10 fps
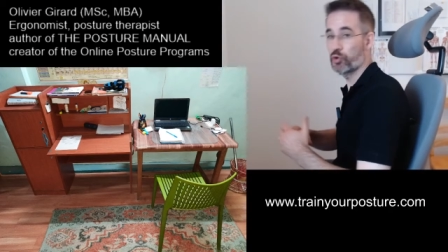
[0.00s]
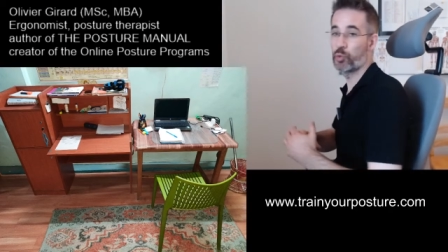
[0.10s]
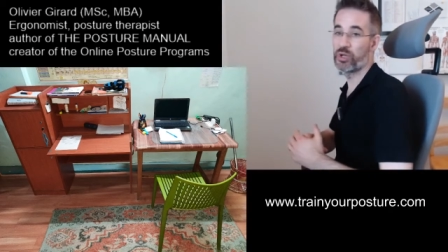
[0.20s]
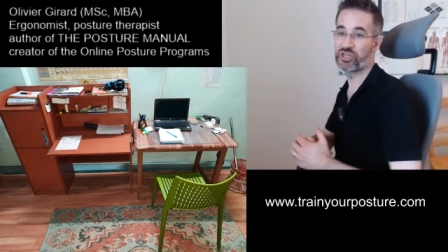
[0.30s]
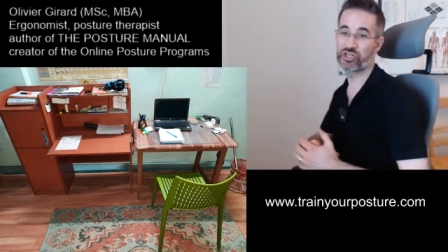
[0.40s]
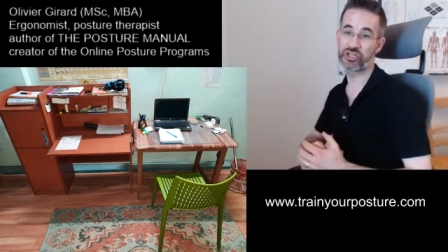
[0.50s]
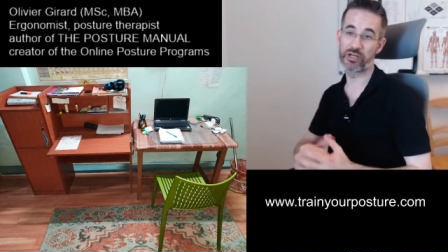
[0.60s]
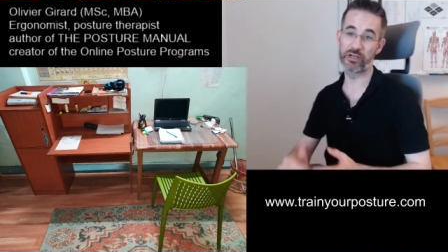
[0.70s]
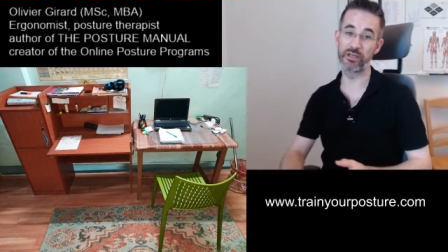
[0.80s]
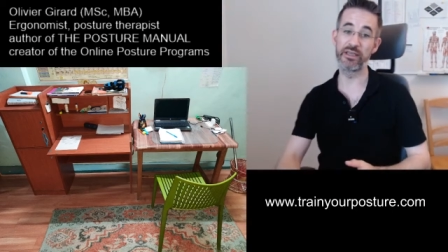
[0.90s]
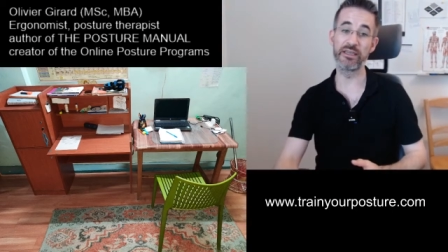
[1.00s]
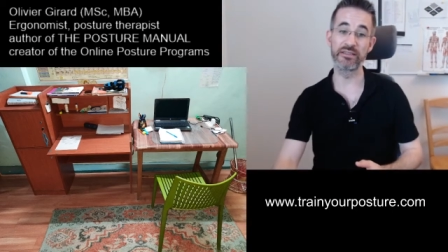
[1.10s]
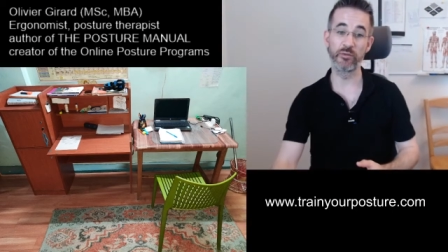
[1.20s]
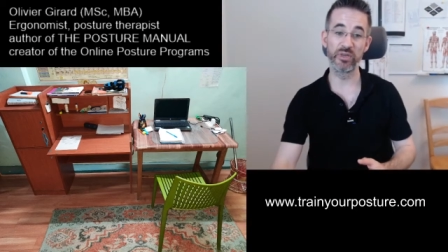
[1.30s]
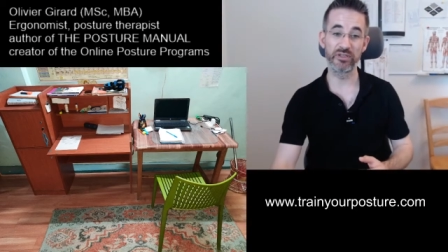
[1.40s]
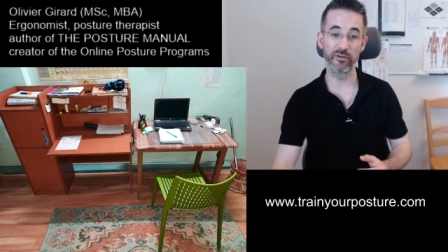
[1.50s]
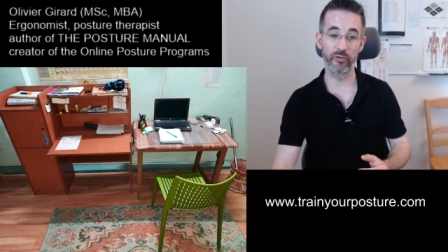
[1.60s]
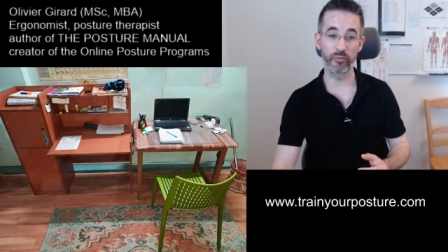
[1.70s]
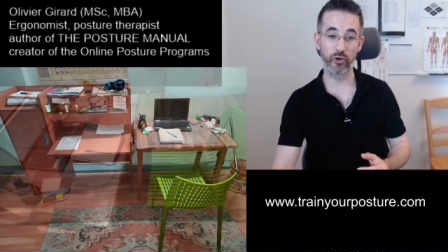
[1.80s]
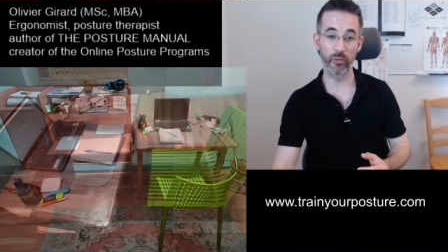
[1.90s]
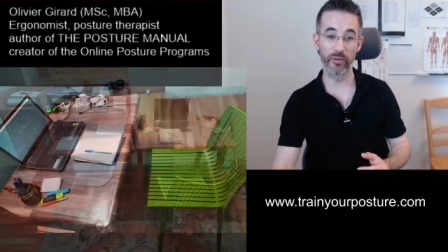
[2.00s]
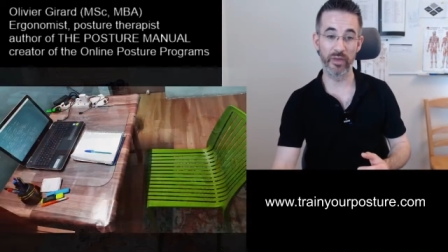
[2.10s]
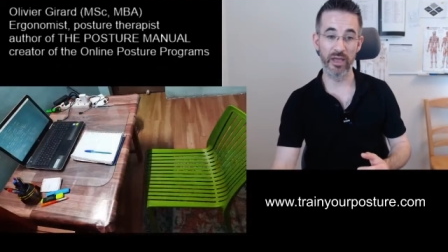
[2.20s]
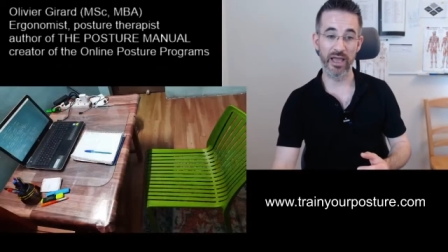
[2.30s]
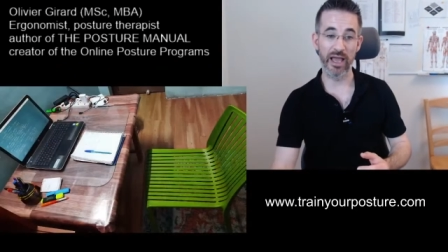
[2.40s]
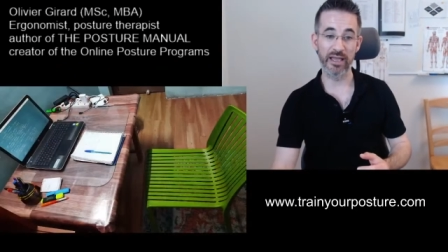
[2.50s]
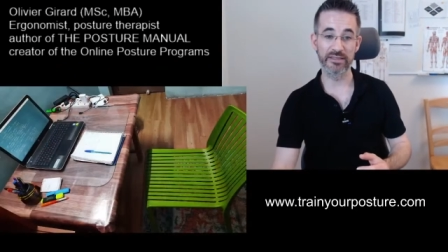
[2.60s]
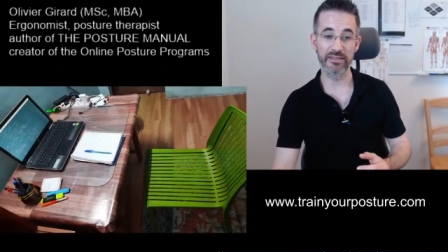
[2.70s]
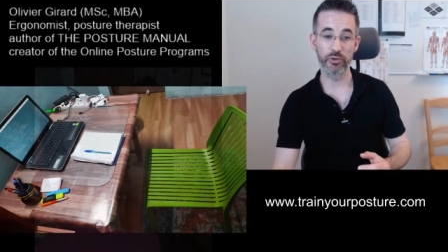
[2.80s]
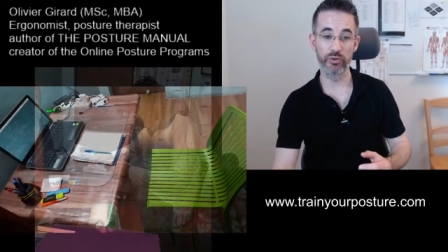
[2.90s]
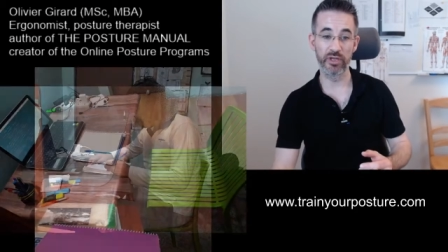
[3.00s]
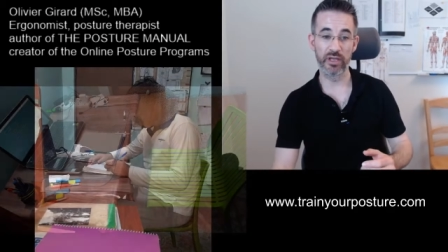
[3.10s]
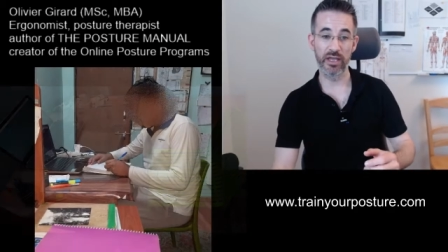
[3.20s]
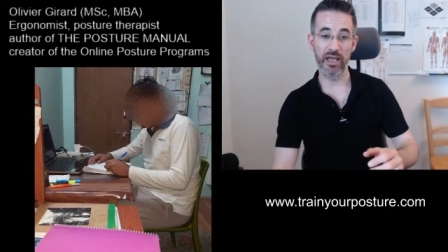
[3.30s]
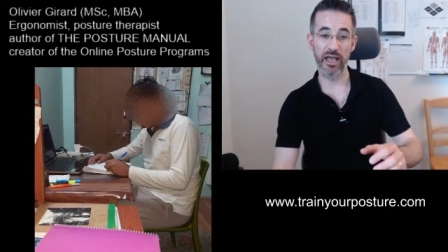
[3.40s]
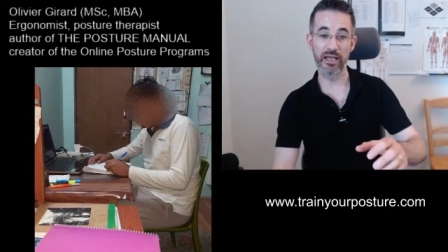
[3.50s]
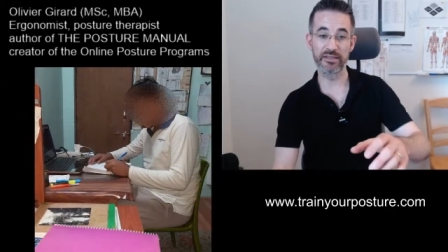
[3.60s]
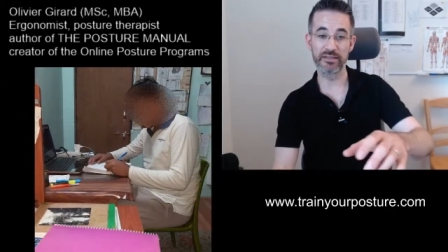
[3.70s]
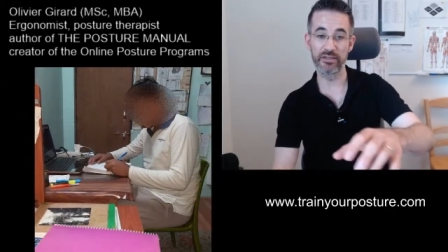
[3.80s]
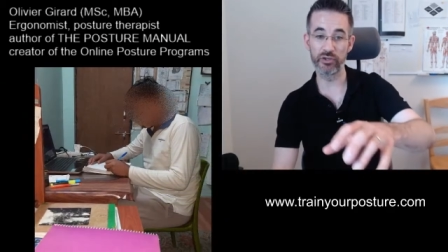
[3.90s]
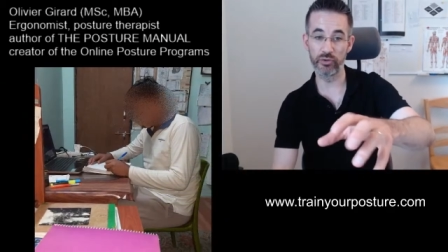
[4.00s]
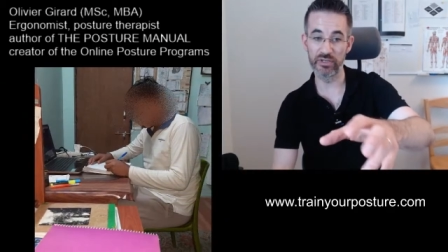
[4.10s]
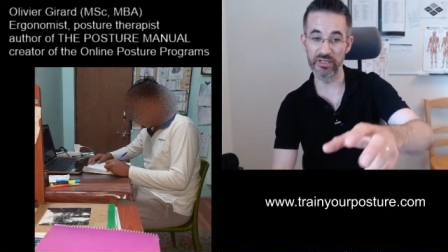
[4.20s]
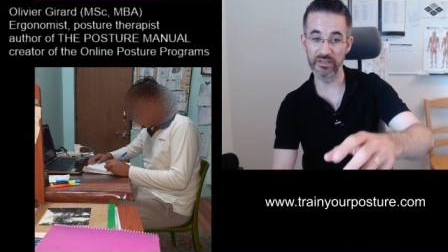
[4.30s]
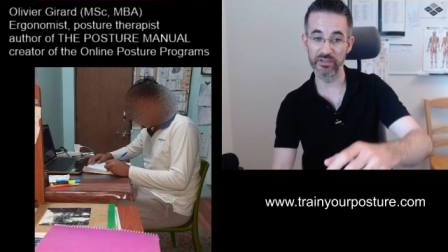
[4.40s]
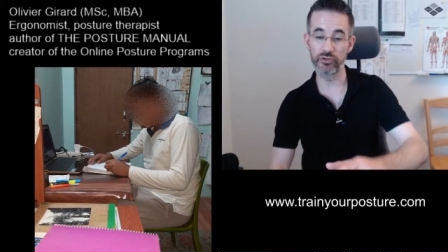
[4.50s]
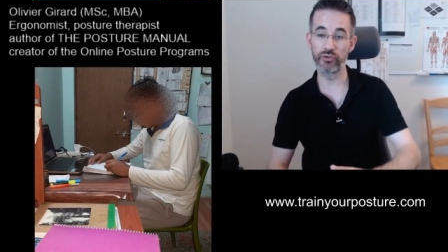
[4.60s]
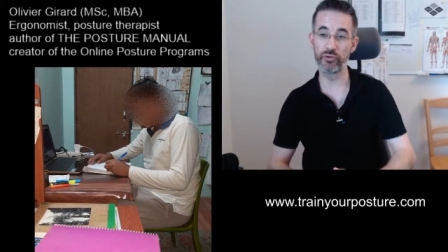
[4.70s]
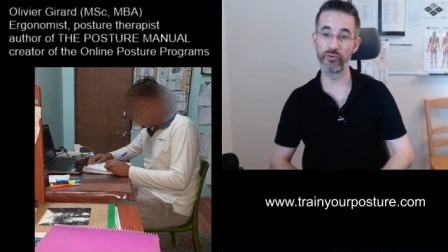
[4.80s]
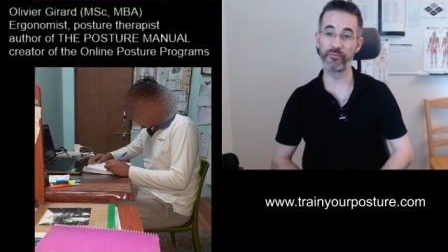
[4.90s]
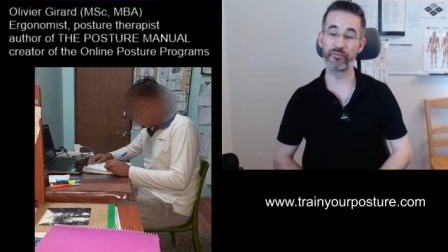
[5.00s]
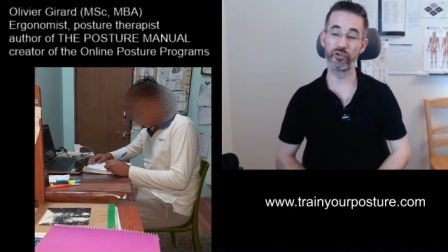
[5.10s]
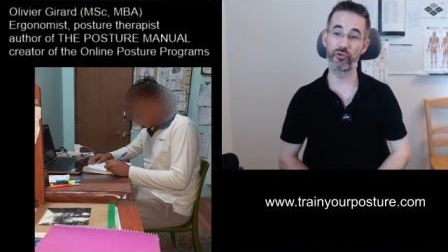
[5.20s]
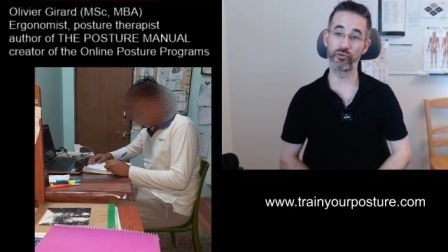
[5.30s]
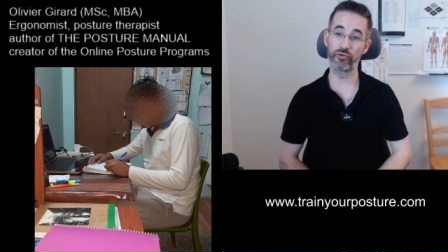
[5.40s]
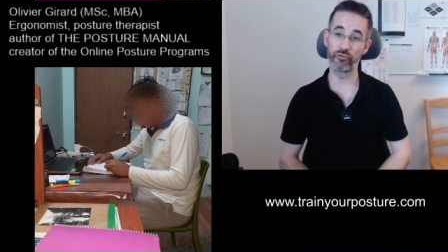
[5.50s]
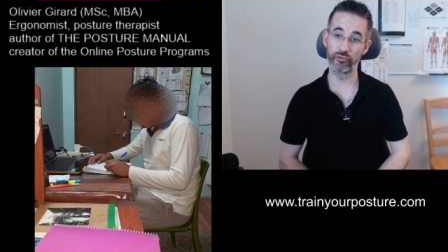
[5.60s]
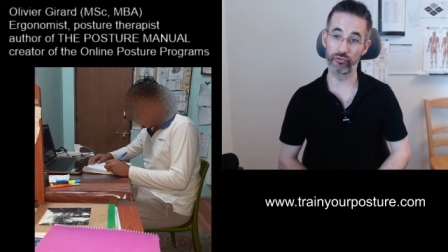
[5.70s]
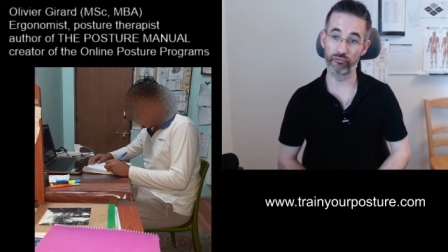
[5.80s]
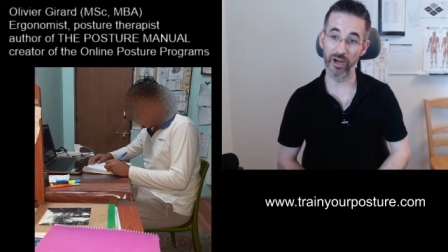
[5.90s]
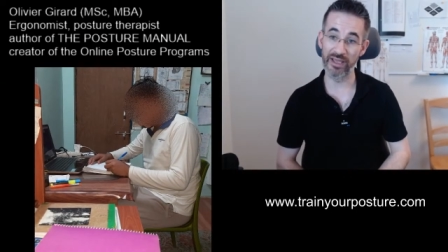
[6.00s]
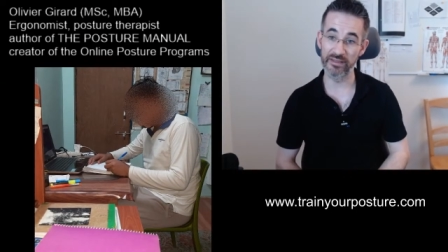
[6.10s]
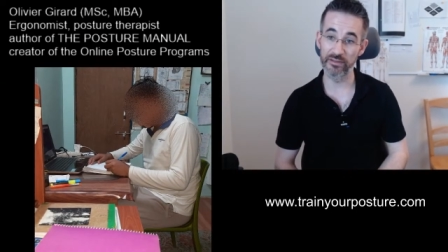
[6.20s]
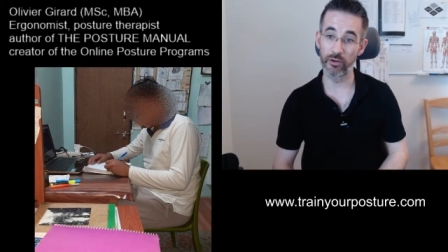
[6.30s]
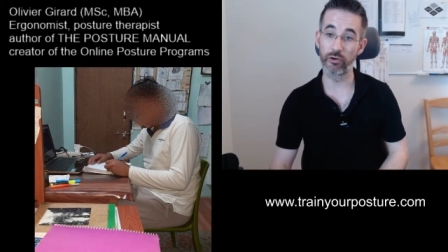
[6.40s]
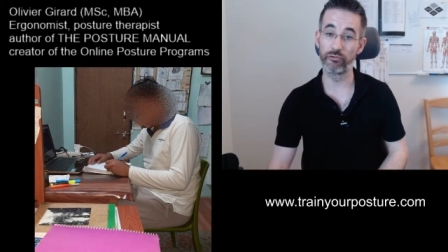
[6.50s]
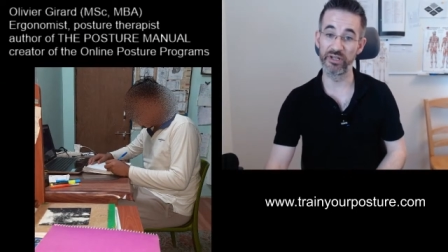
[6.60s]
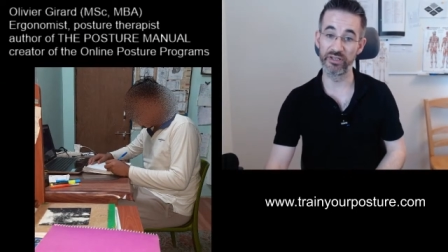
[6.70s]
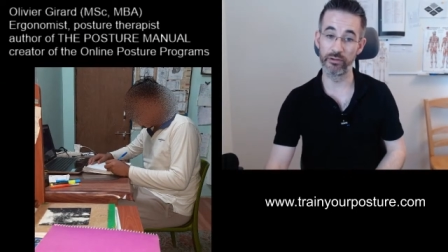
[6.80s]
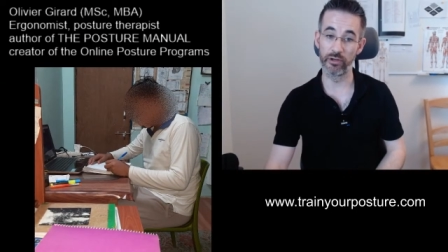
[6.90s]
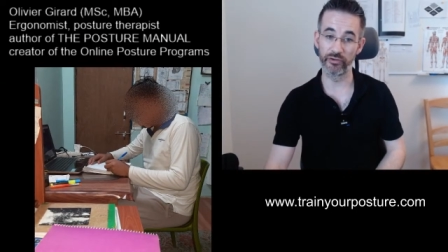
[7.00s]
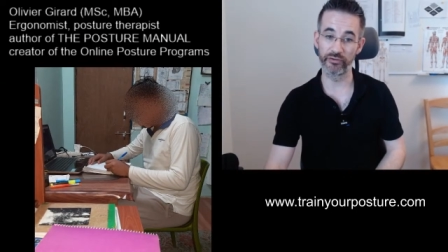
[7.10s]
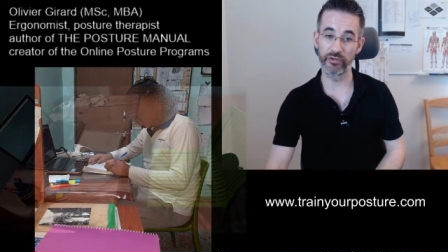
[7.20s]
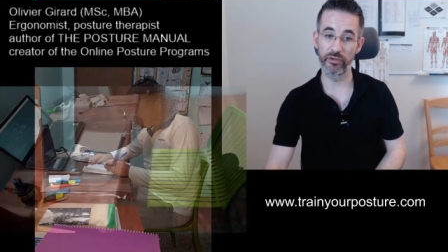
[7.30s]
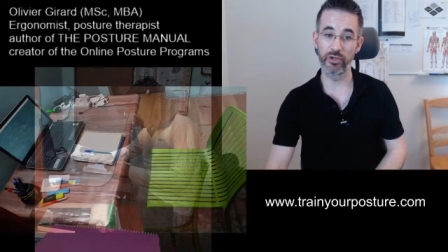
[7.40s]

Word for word: which uh, is a bit of a problem as soon as you need to, to, to, to write or read a lot.